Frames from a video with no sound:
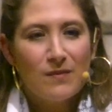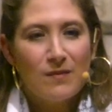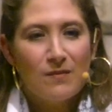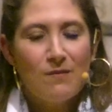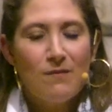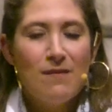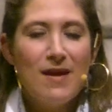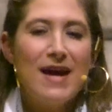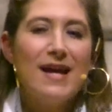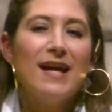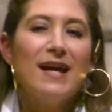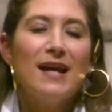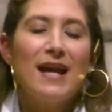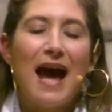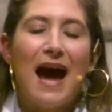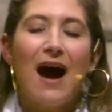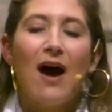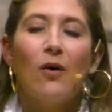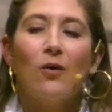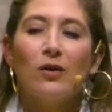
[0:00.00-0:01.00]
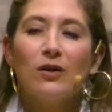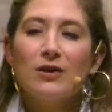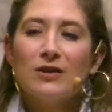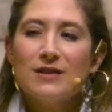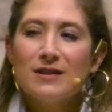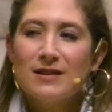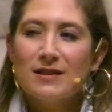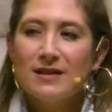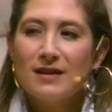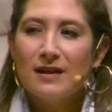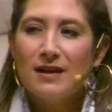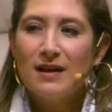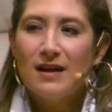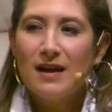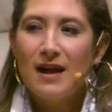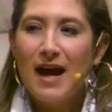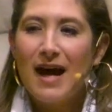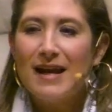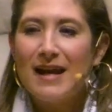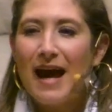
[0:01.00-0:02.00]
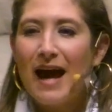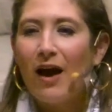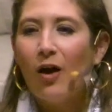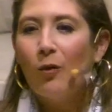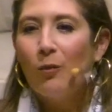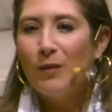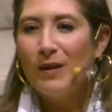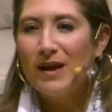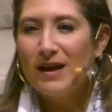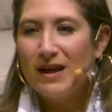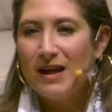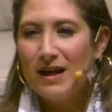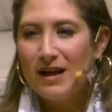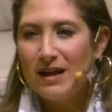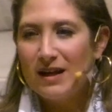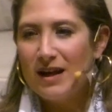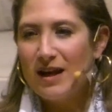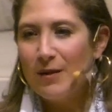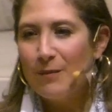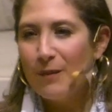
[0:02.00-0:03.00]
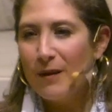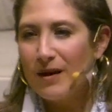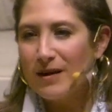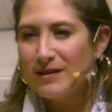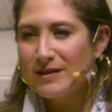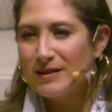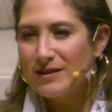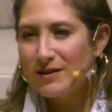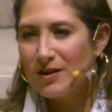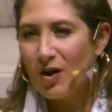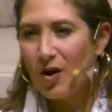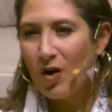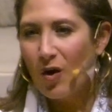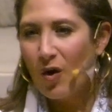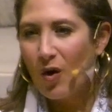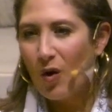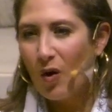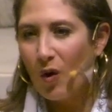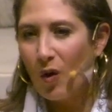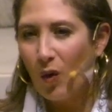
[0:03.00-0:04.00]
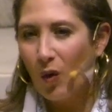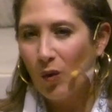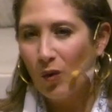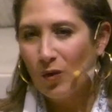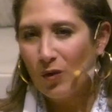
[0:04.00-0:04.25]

make it ours, and help it keep us whole.